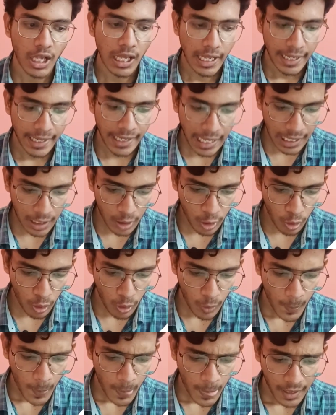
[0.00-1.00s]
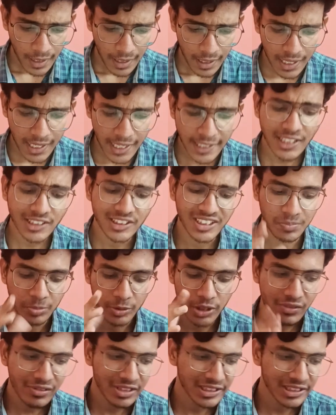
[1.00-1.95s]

Now let us observe a